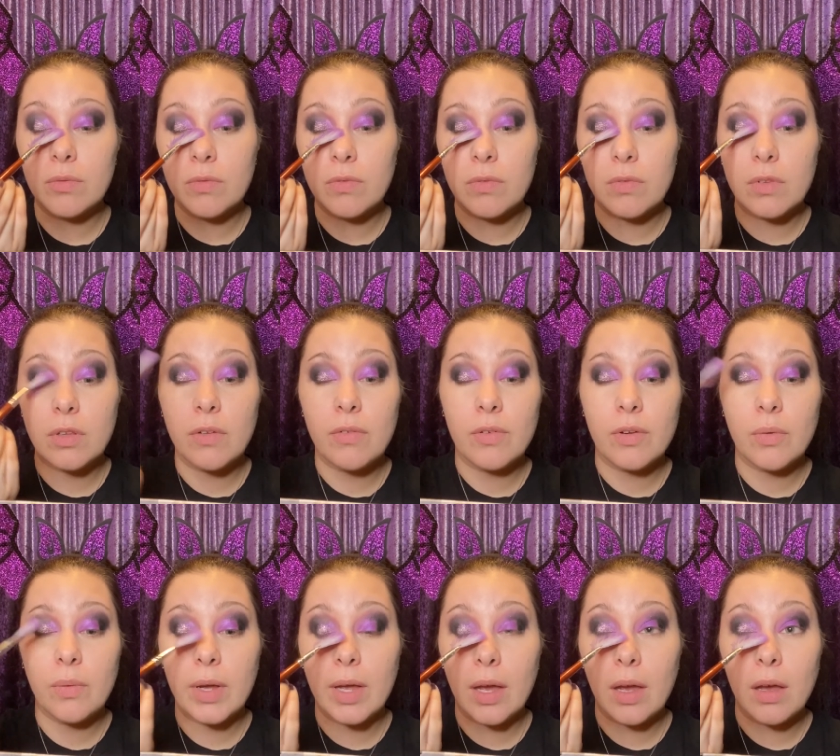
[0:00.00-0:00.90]
it
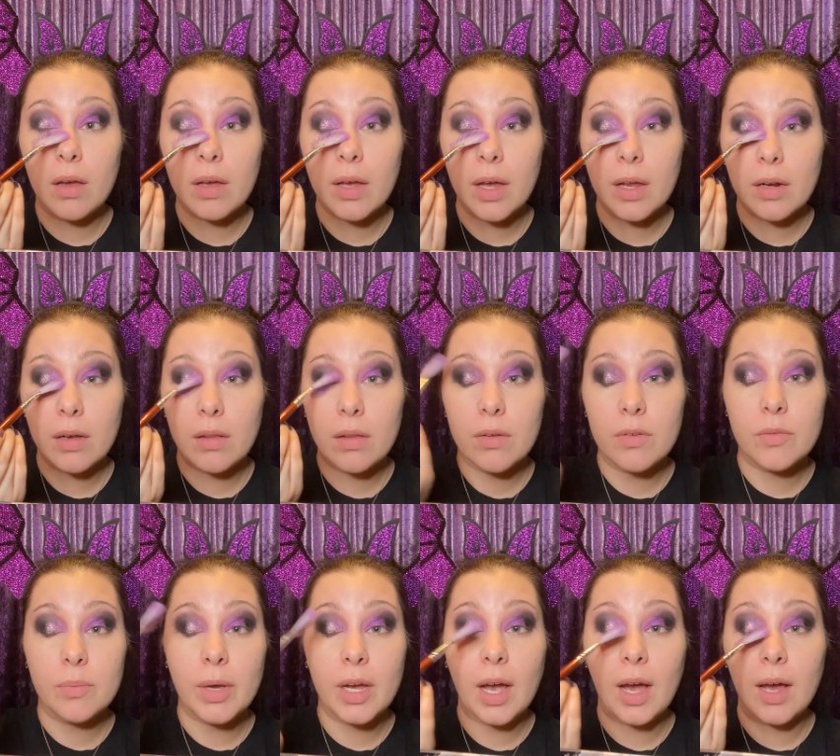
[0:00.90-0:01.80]
away. I kind of close
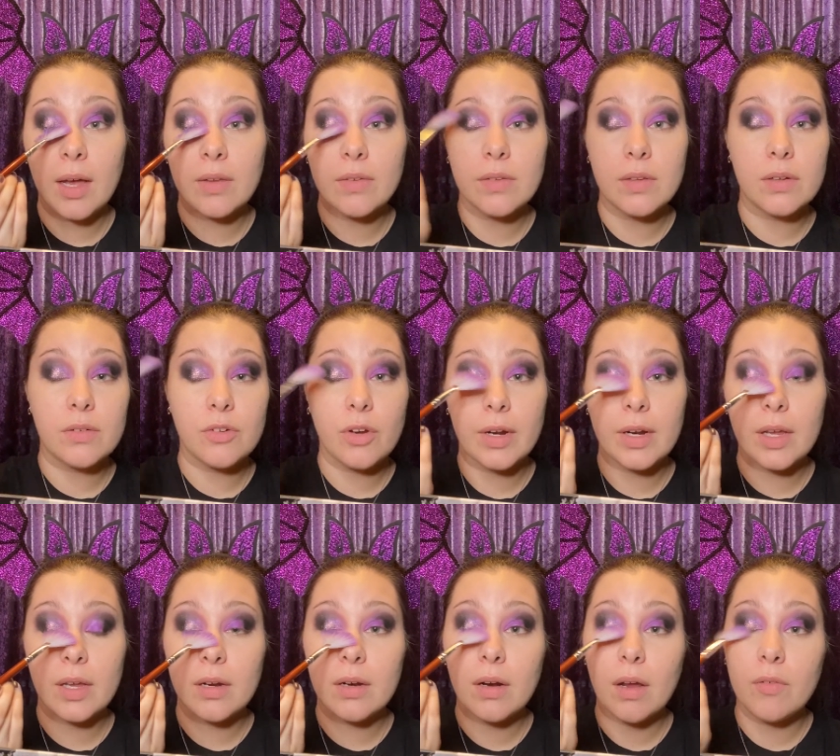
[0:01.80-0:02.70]
my eyes and try to
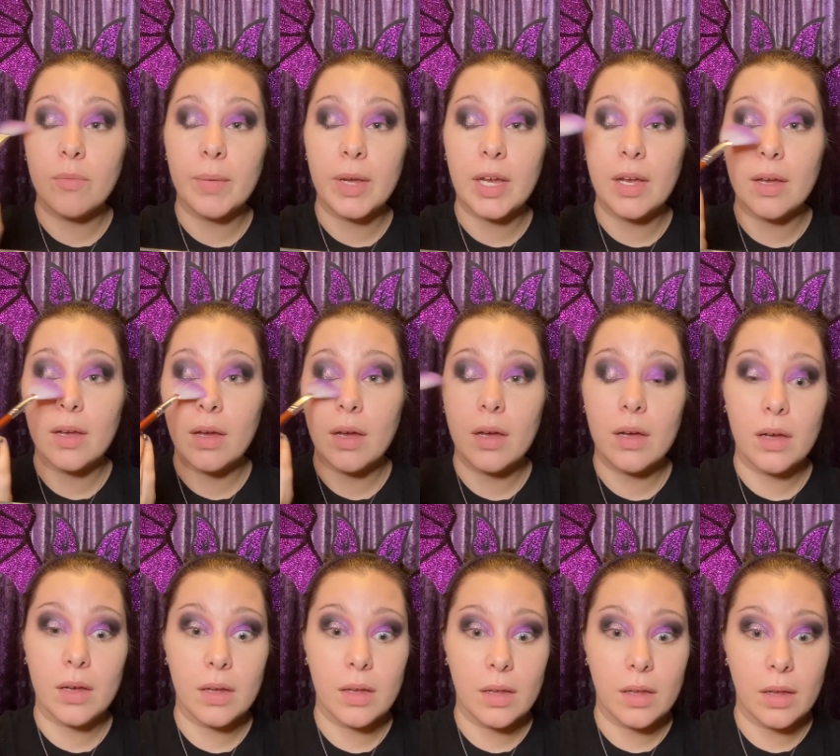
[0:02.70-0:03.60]
get it off my
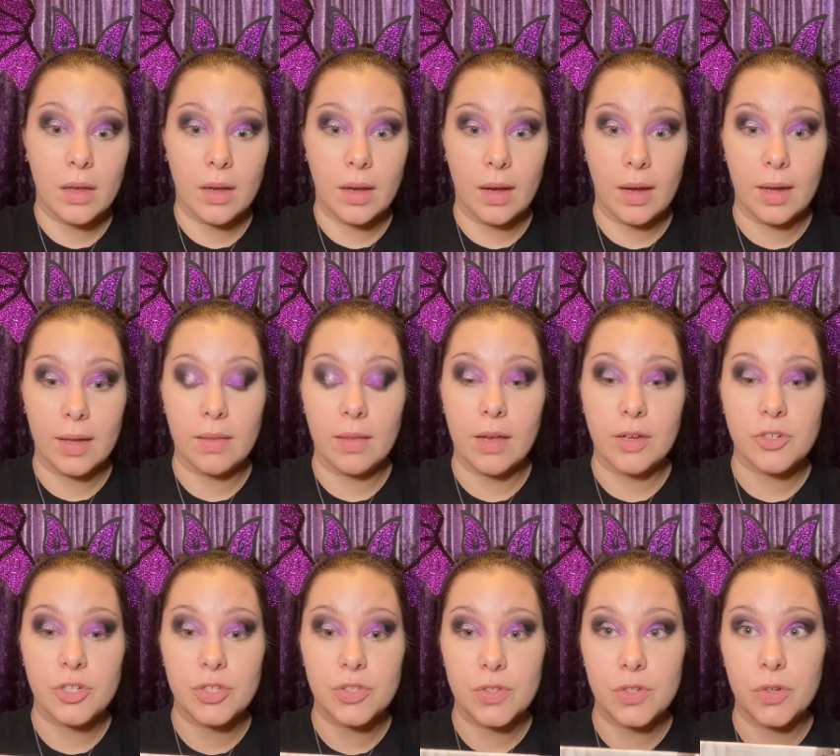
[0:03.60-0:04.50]

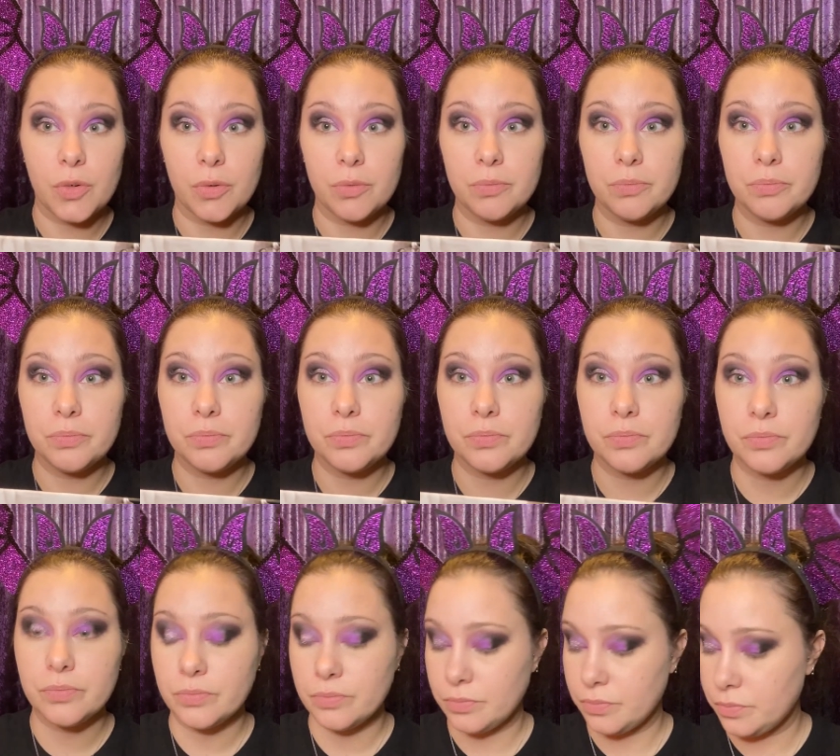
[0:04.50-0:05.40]
eyelashes too.
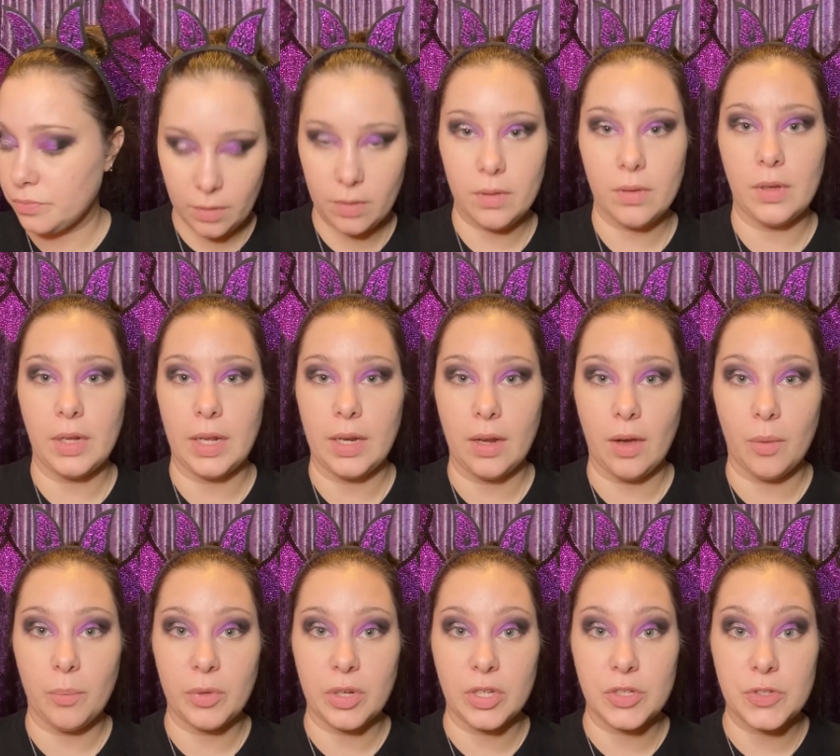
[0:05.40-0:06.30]
And now
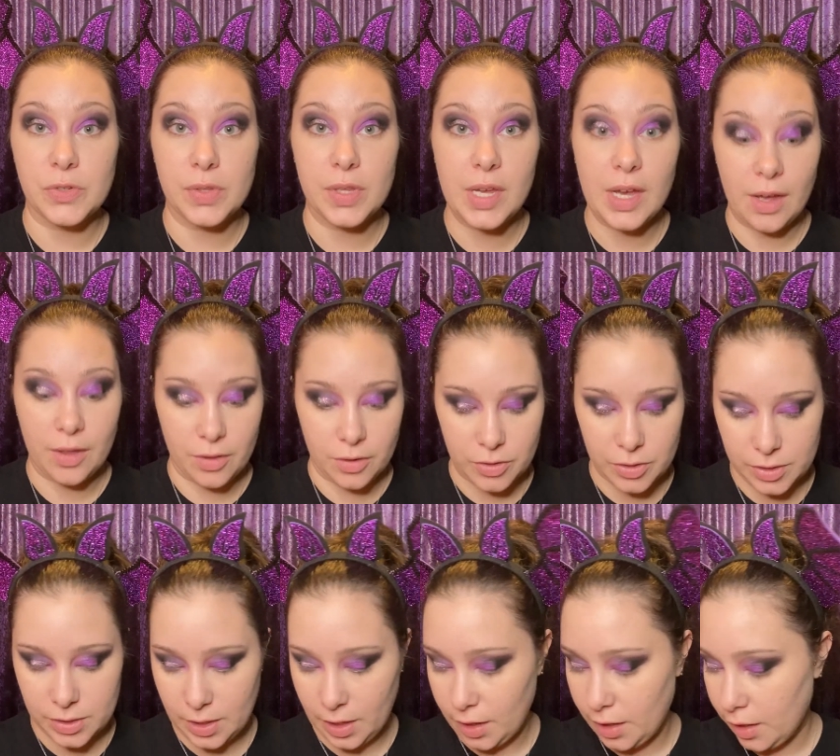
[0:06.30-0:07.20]
I'm going to do the other
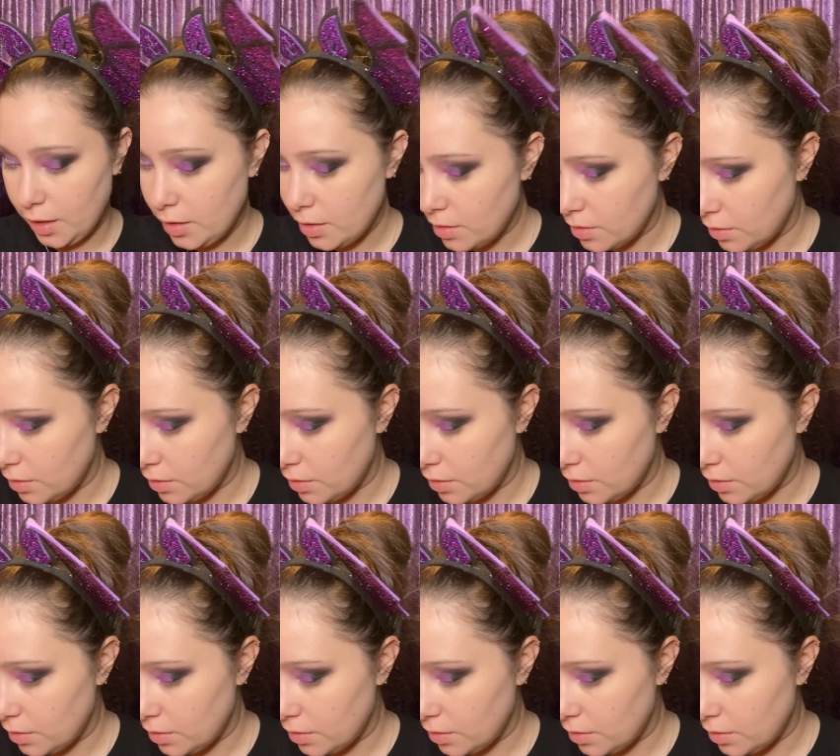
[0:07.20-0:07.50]
side.